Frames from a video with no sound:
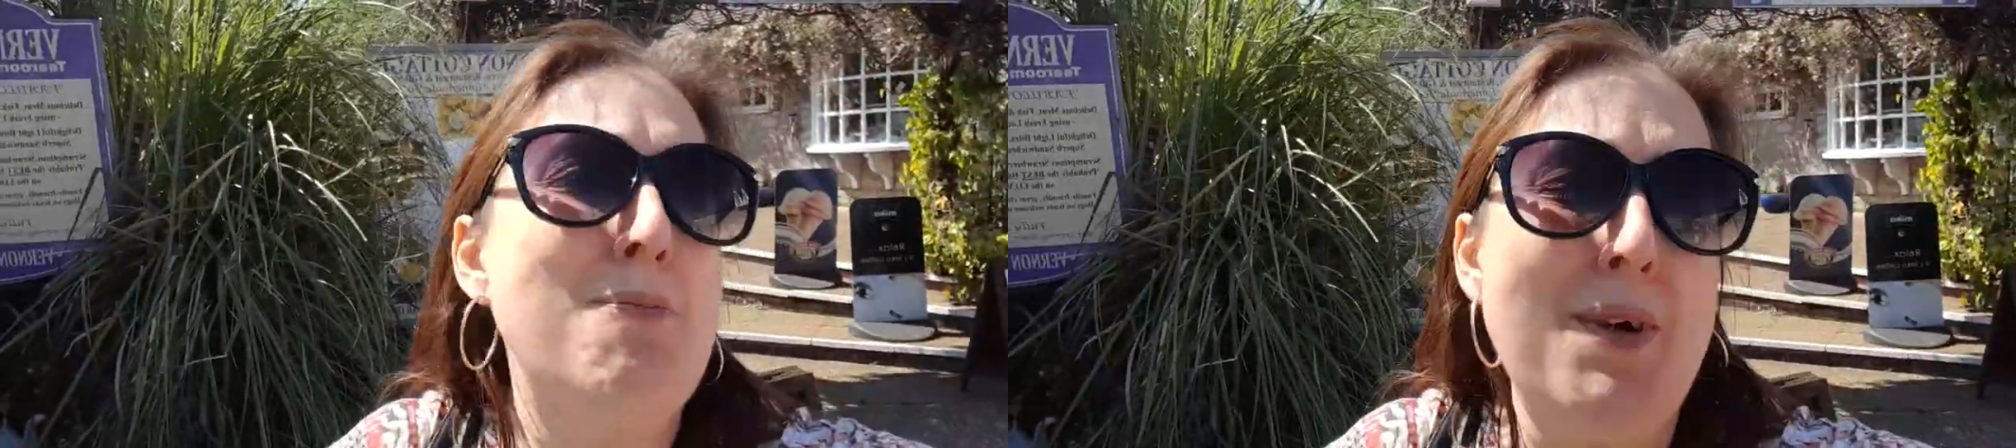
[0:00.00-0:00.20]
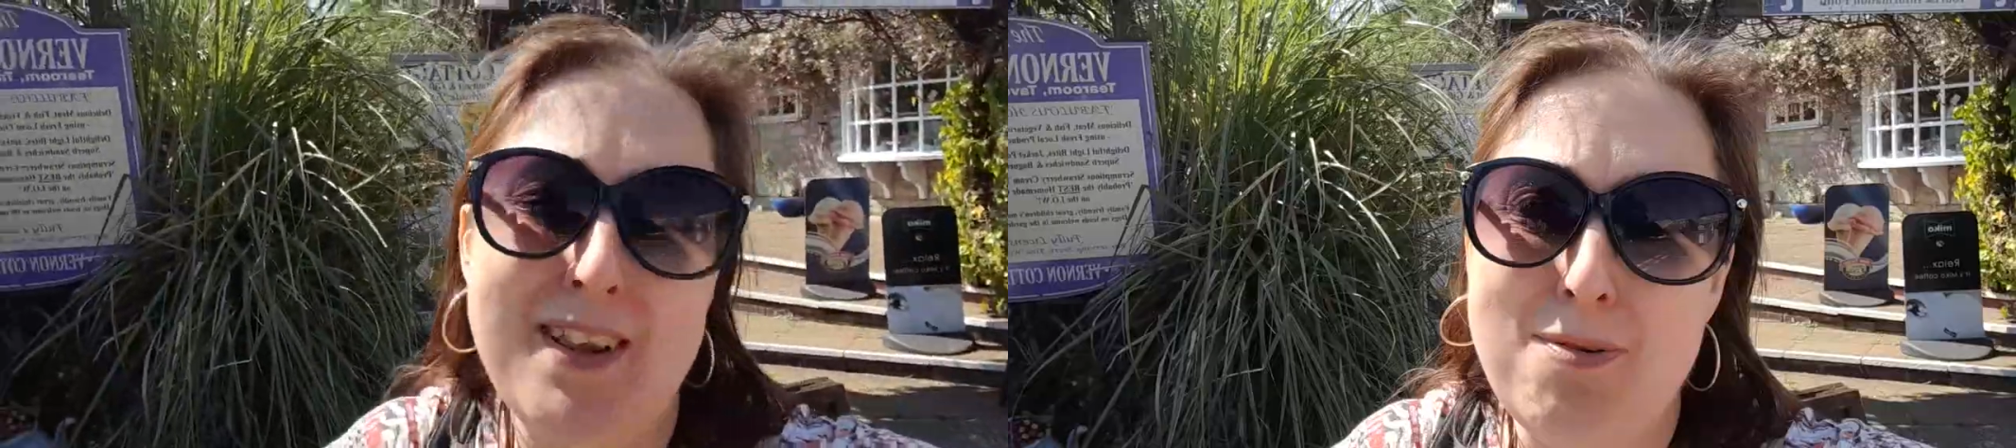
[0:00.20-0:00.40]

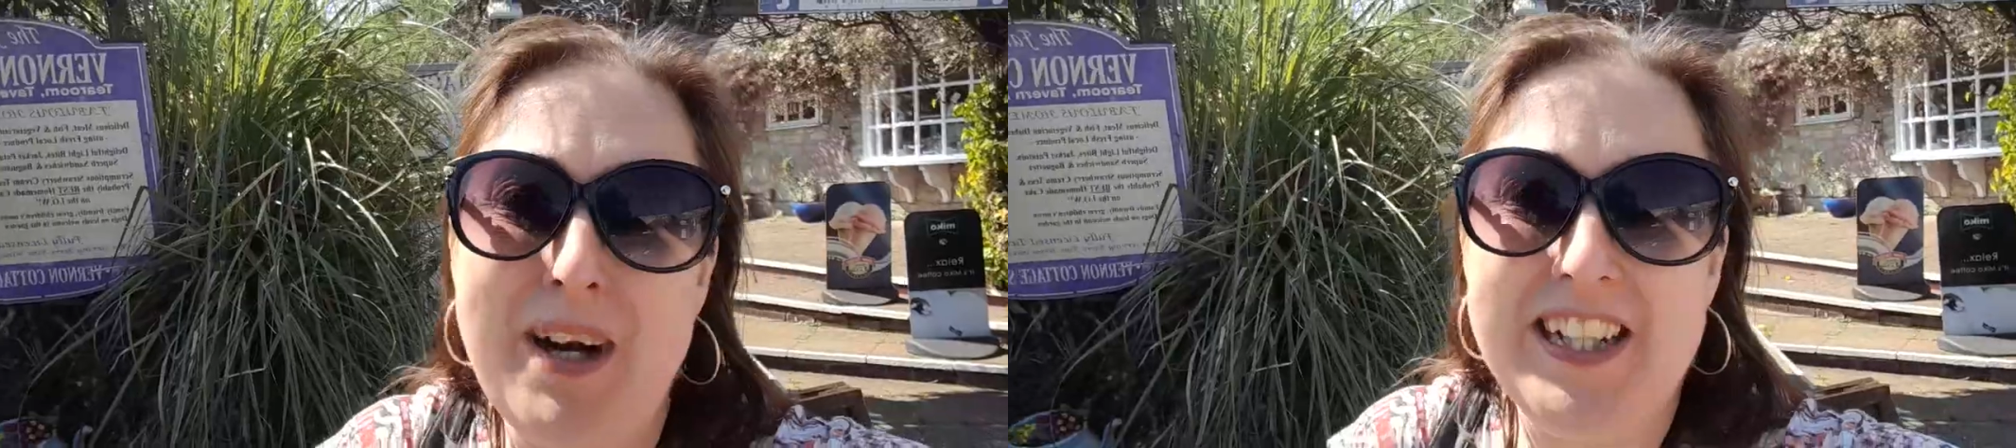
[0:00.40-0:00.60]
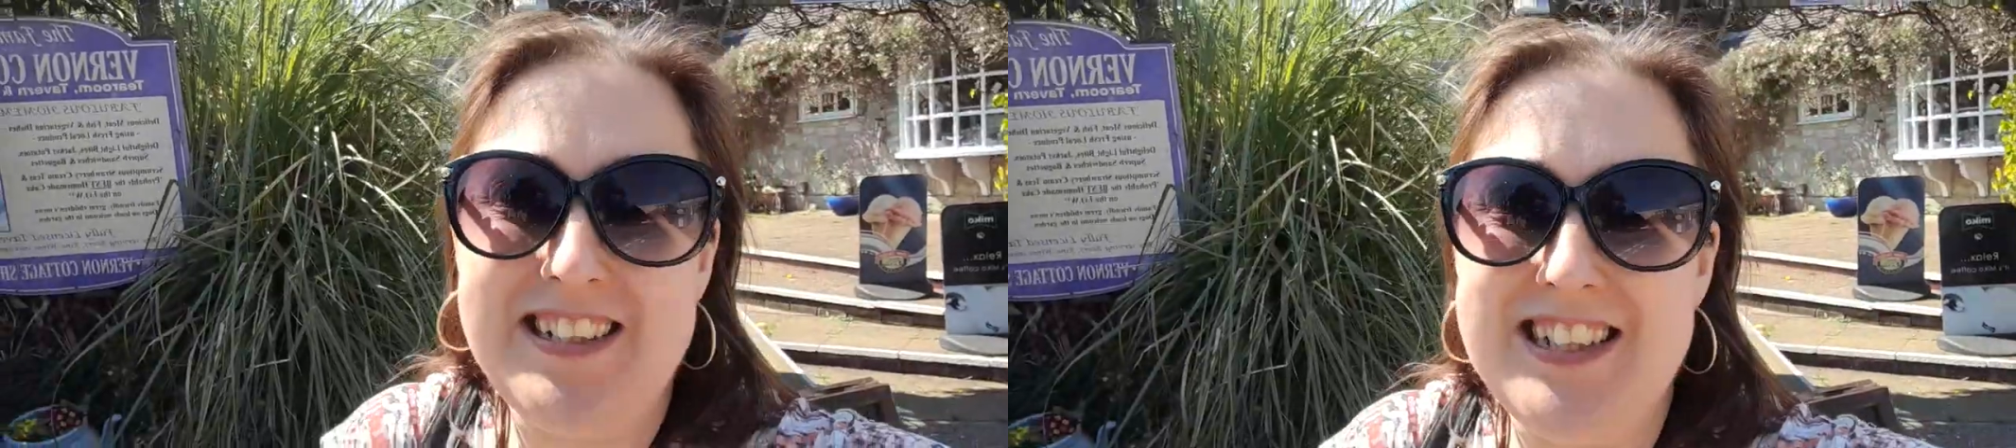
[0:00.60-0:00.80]

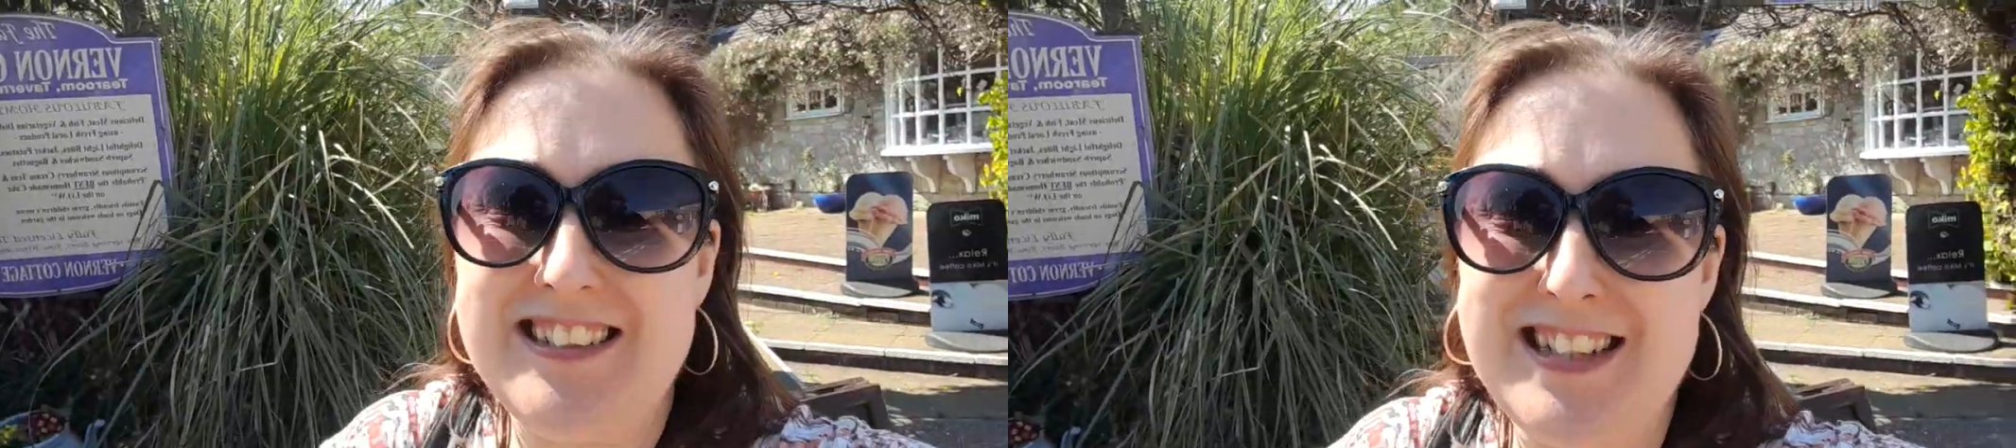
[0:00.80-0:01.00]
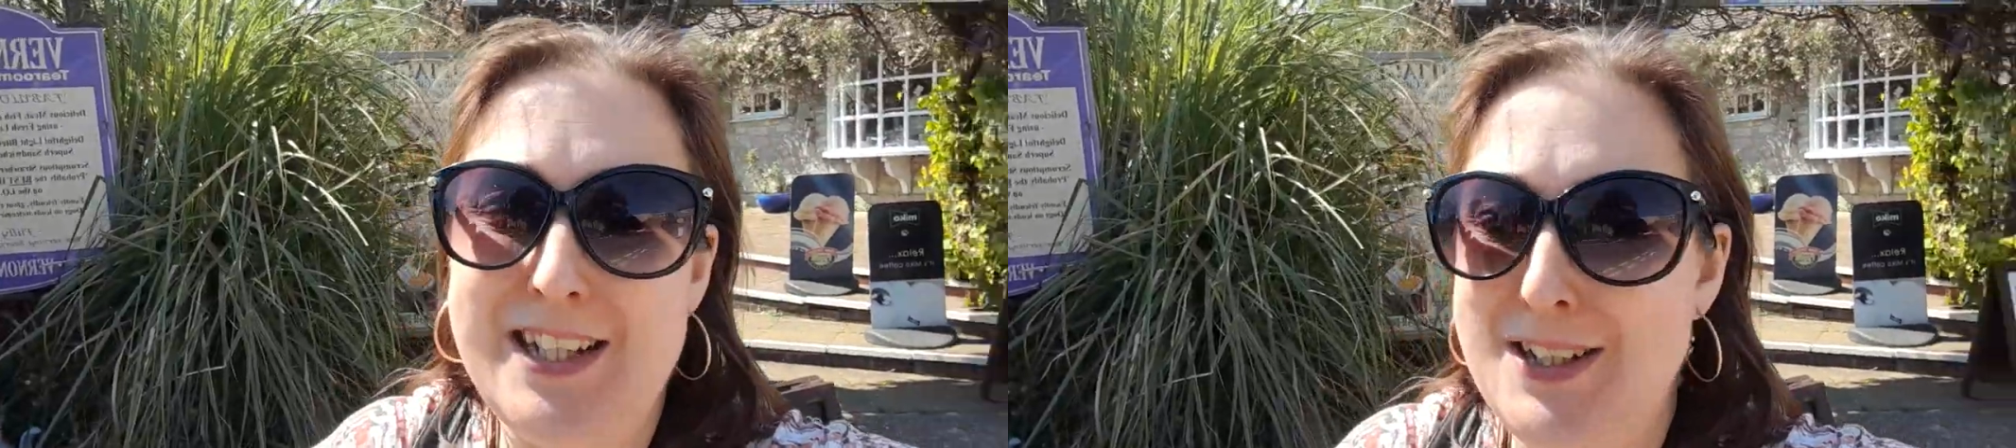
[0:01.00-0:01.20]

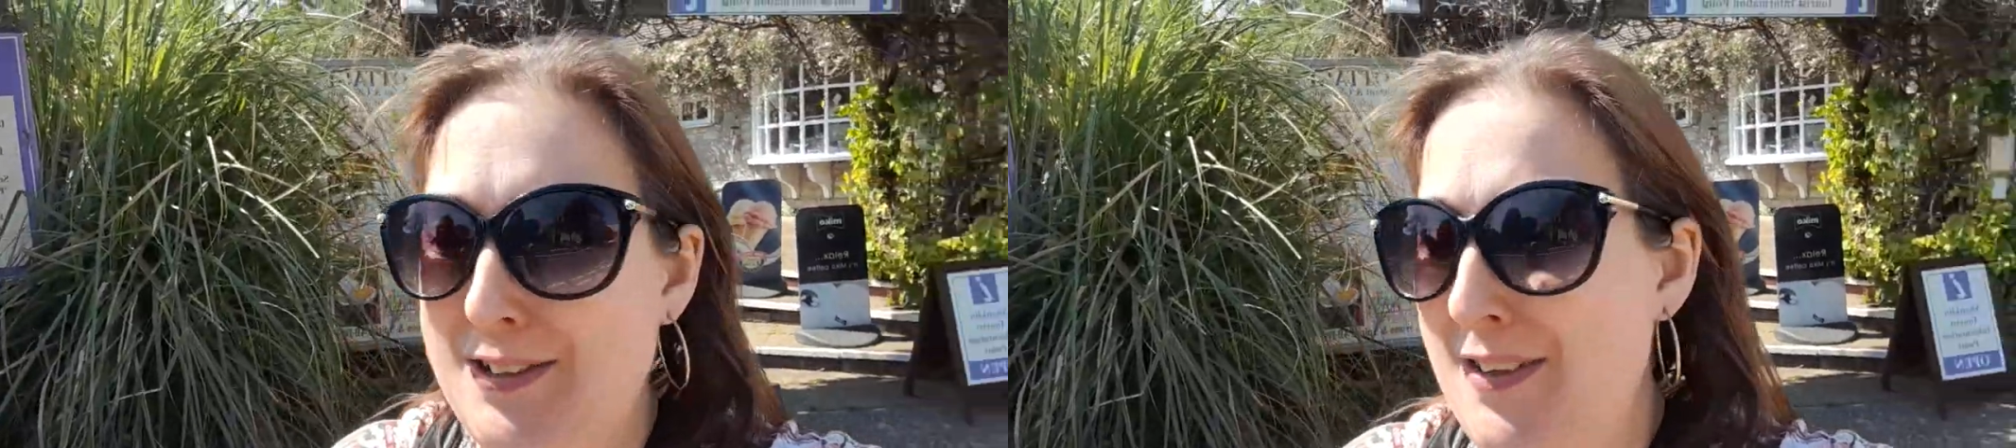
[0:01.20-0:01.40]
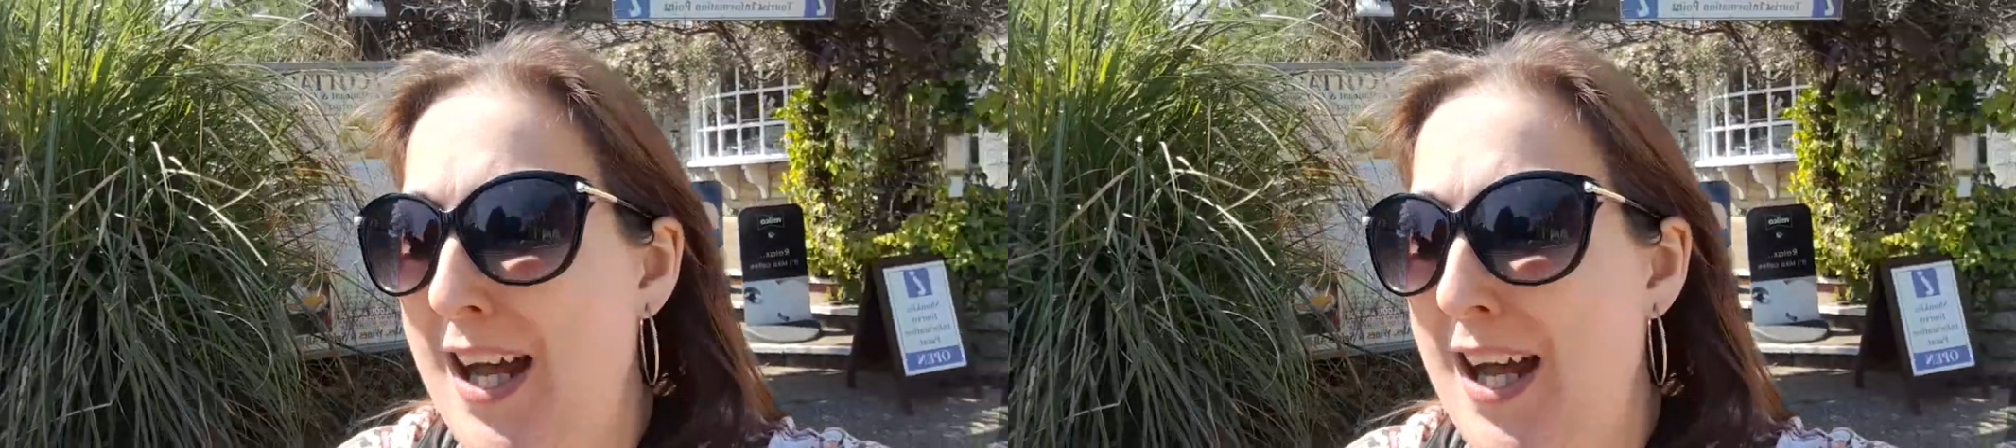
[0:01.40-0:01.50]
persuaded to